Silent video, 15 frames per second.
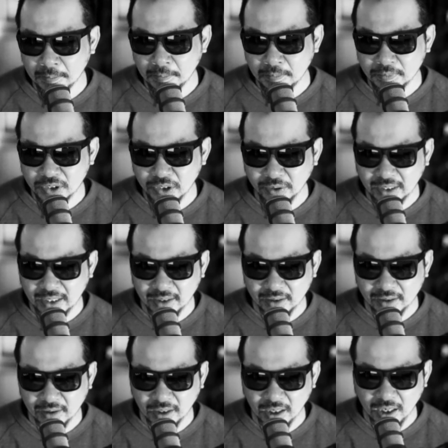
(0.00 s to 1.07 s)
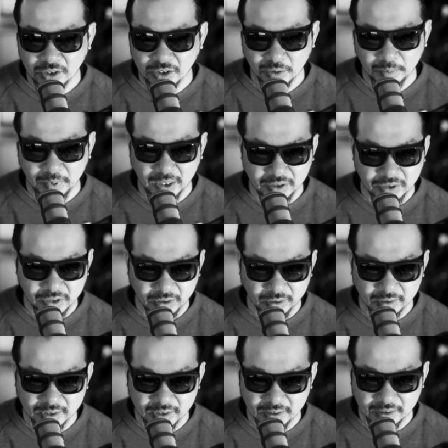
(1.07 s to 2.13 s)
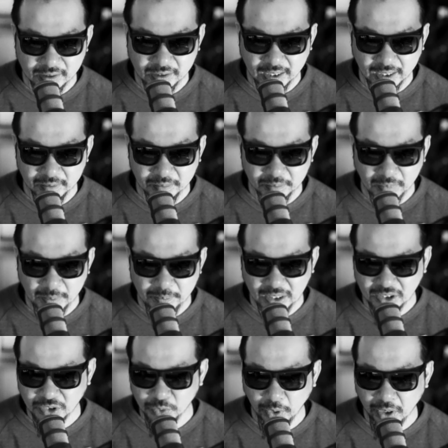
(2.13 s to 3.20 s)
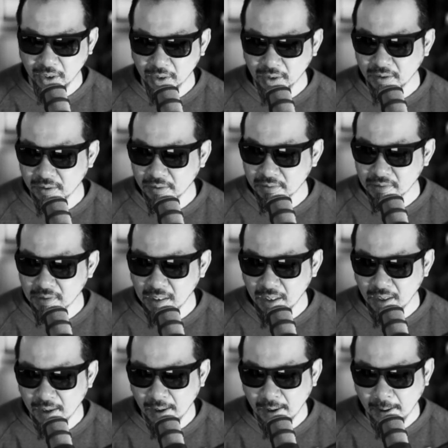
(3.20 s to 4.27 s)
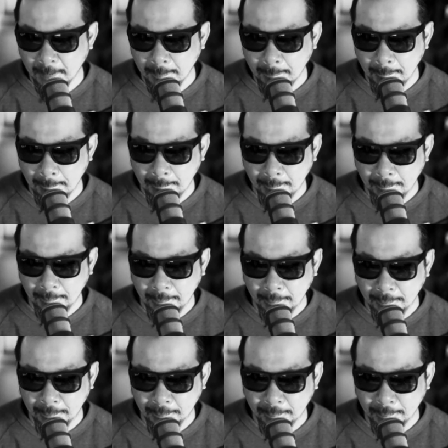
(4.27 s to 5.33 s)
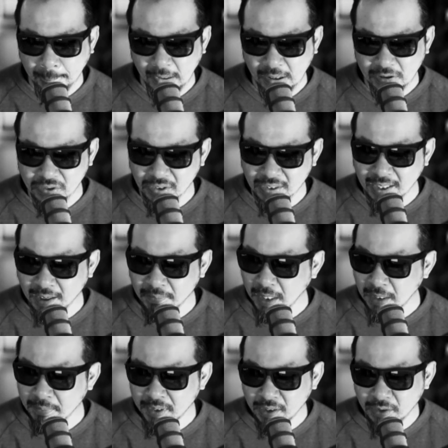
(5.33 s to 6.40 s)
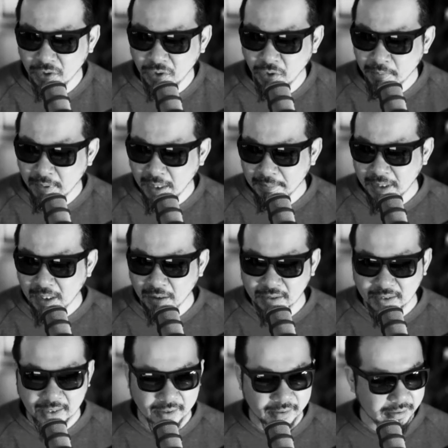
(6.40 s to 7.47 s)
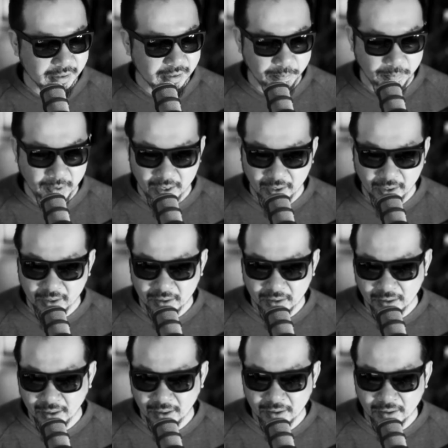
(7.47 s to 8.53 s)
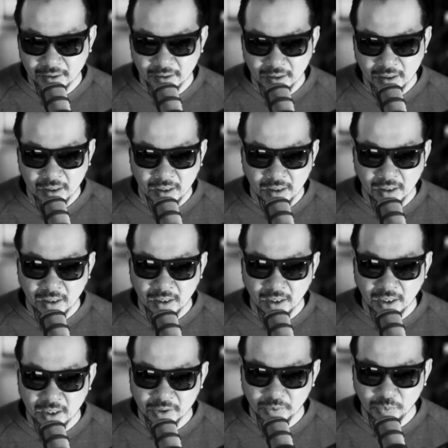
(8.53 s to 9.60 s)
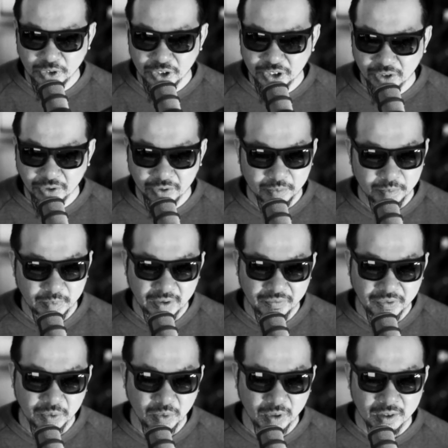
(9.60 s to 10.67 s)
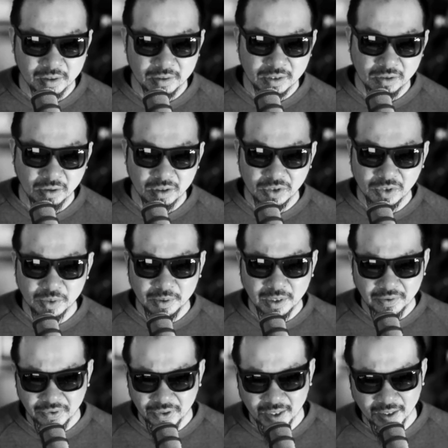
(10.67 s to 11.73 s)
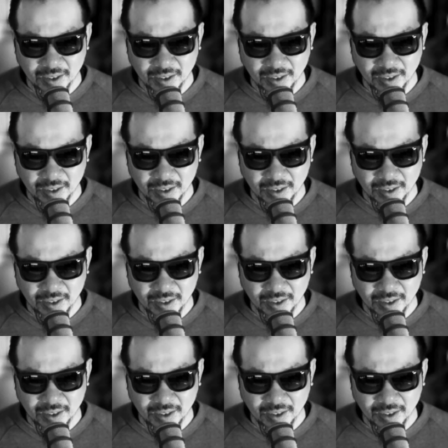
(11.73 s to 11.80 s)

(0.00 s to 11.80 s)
So again, the guys on Patreon tend to get my best work. So yeah, maybe, you know, maybe I'll take a step back which, you know, everyone's got to do it every now